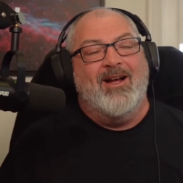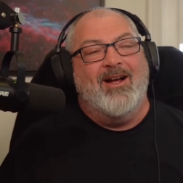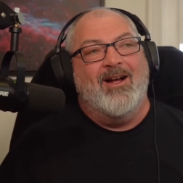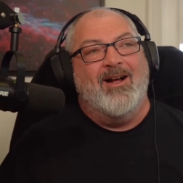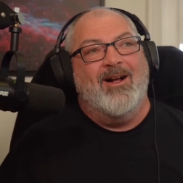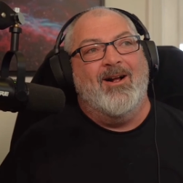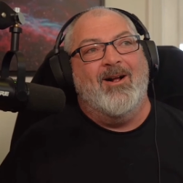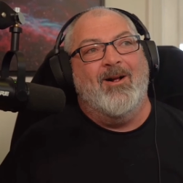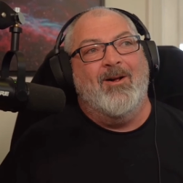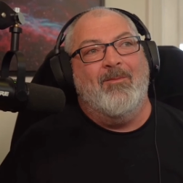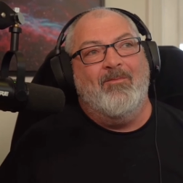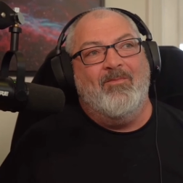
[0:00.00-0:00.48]

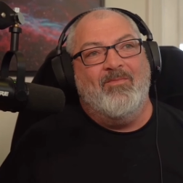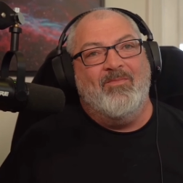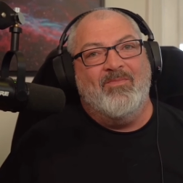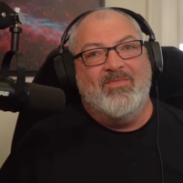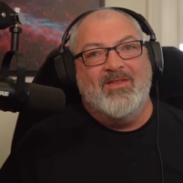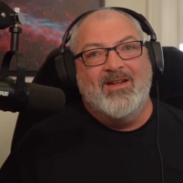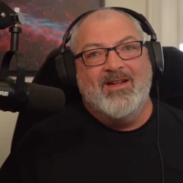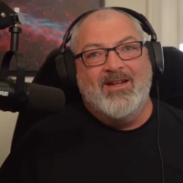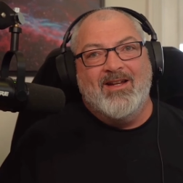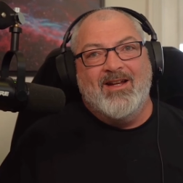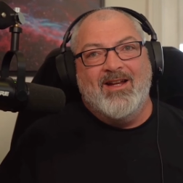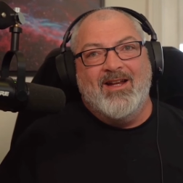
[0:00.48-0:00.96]

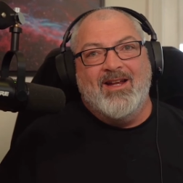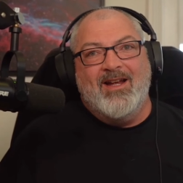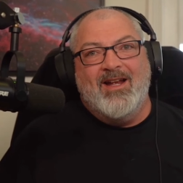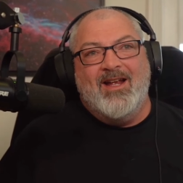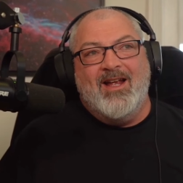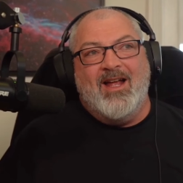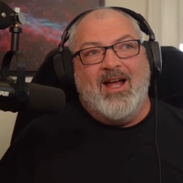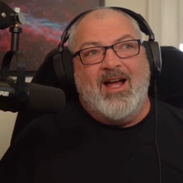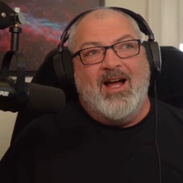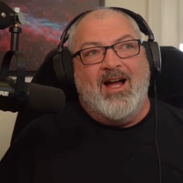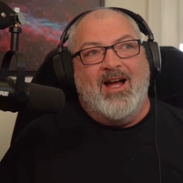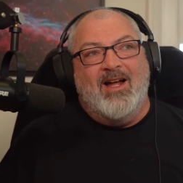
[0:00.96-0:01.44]
Um,
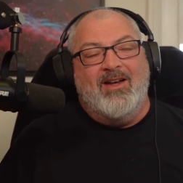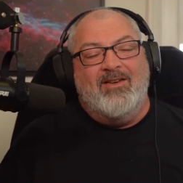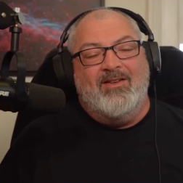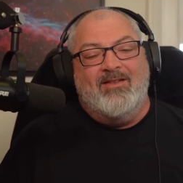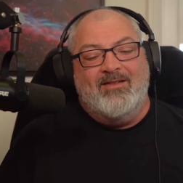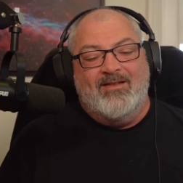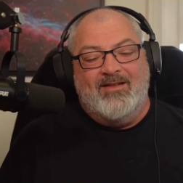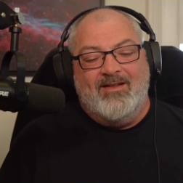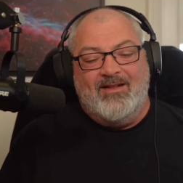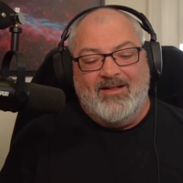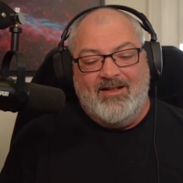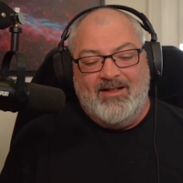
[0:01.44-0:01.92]

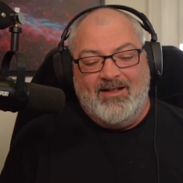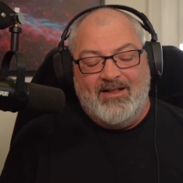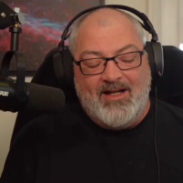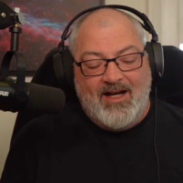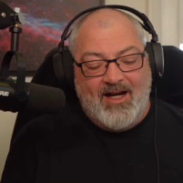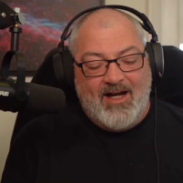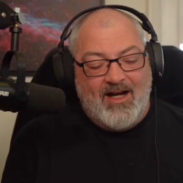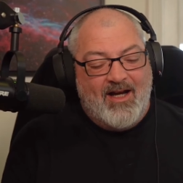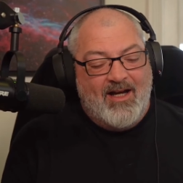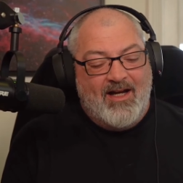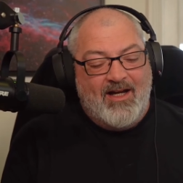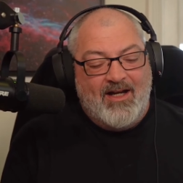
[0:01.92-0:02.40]
and
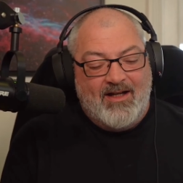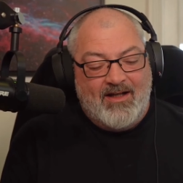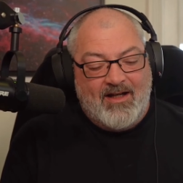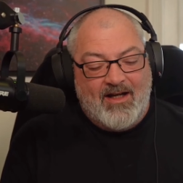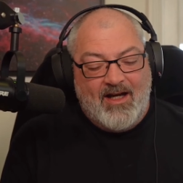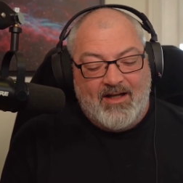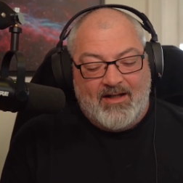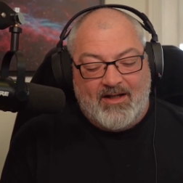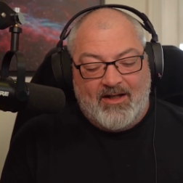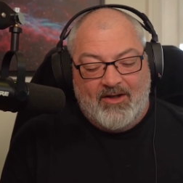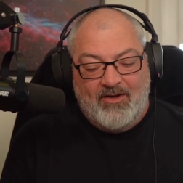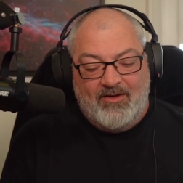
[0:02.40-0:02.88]
yeah it,
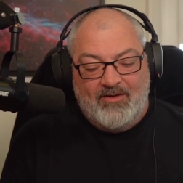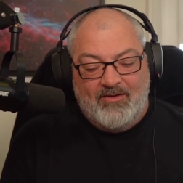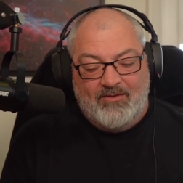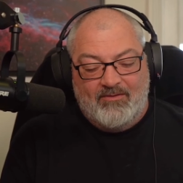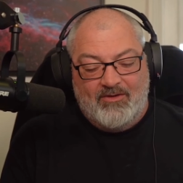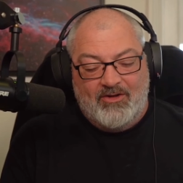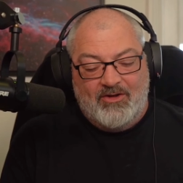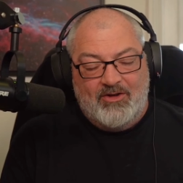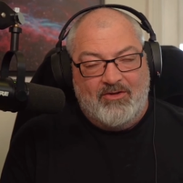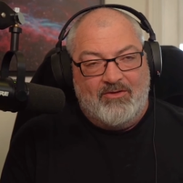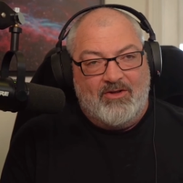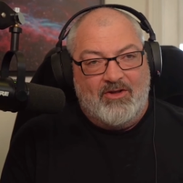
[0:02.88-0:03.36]
it
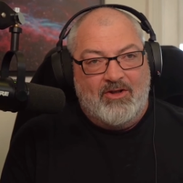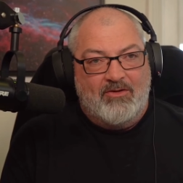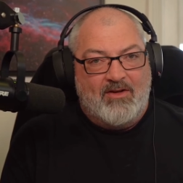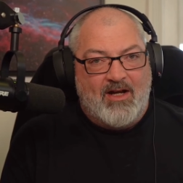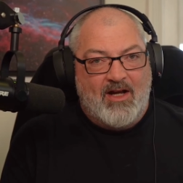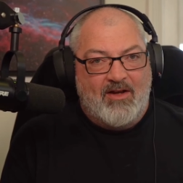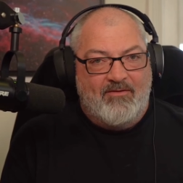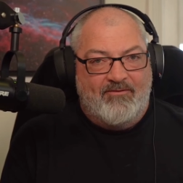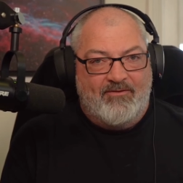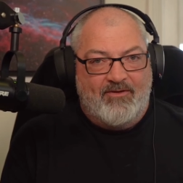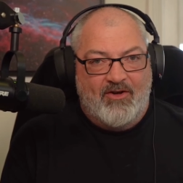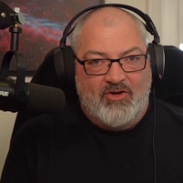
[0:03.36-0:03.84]
can you, you,
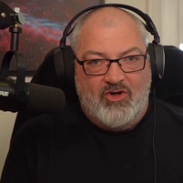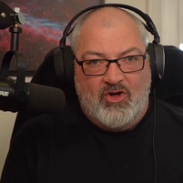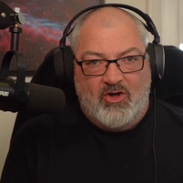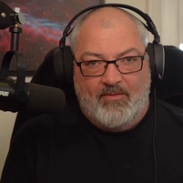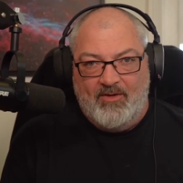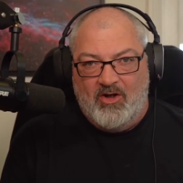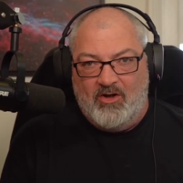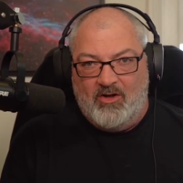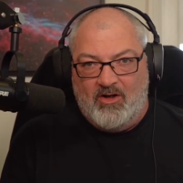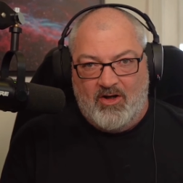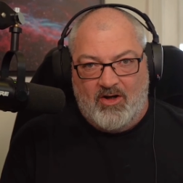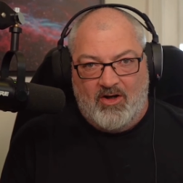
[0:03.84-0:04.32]
get
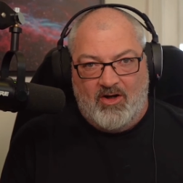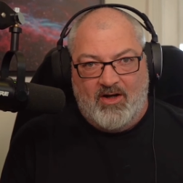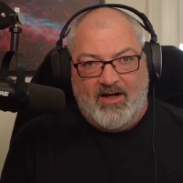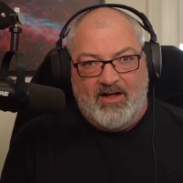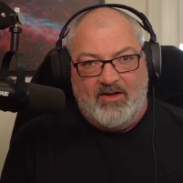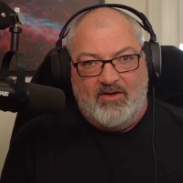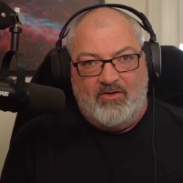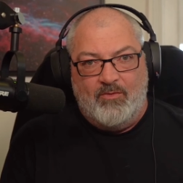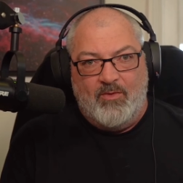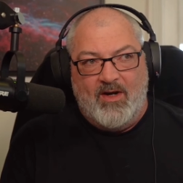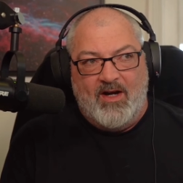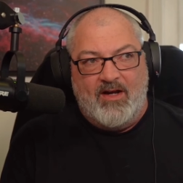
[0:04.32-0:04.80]
phenomenal
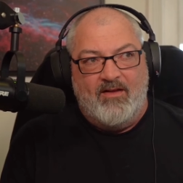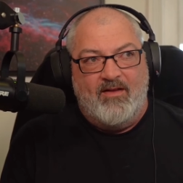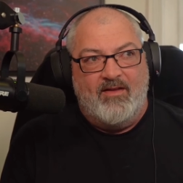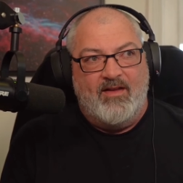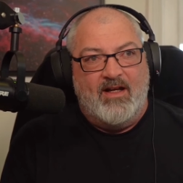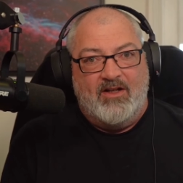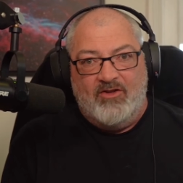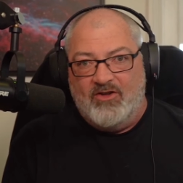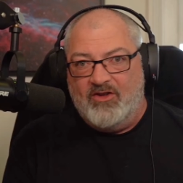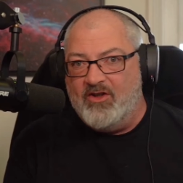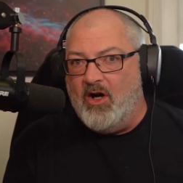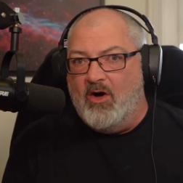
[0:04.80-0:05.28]
highs when
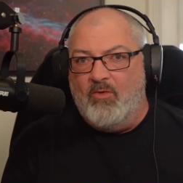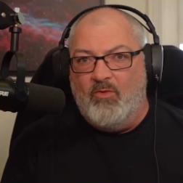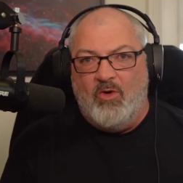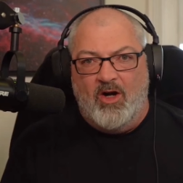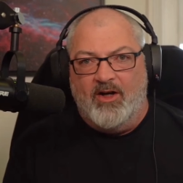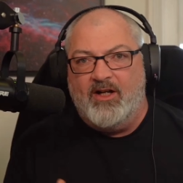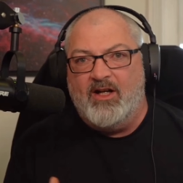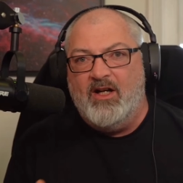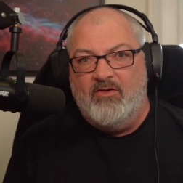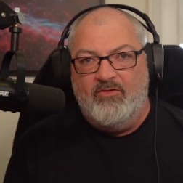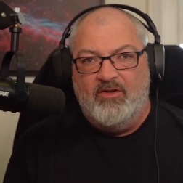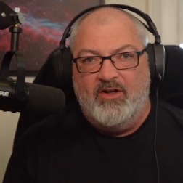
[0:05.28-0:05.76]
things start
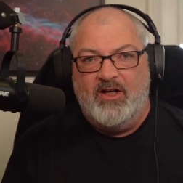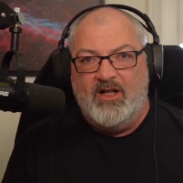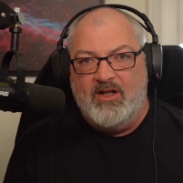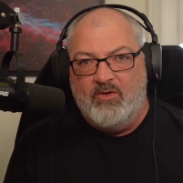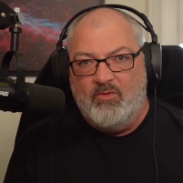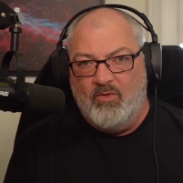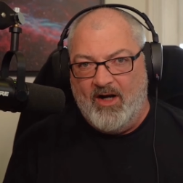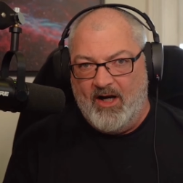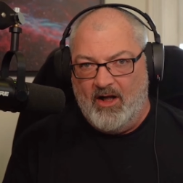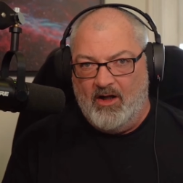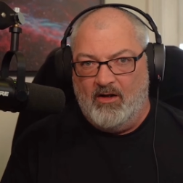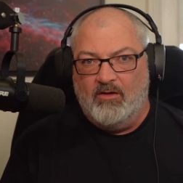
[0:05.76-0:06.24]
working really
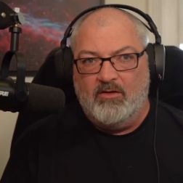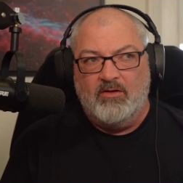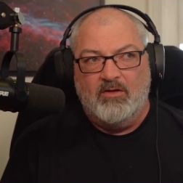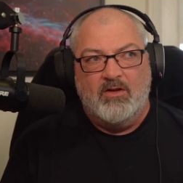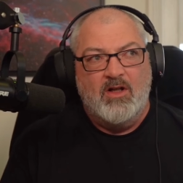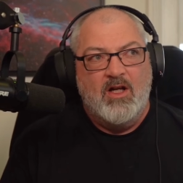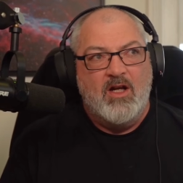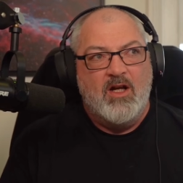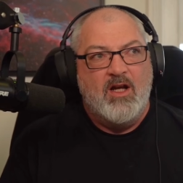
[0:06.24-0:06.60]
well